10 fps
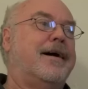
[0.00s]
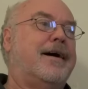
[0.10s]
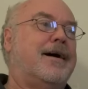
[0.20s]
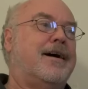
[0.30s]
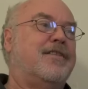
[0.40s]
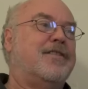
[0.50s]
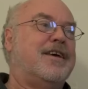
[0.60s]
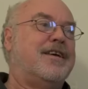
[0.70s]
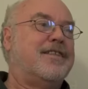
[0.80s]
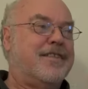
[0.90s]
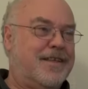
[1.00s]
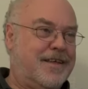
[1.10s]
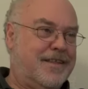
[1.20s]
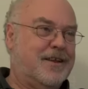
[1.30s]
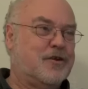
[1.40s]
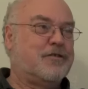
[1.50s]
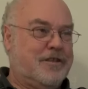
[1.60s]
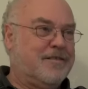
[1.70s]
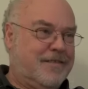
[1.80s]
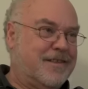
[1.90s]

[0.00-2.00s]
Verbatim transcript: uh, the, the, the, the,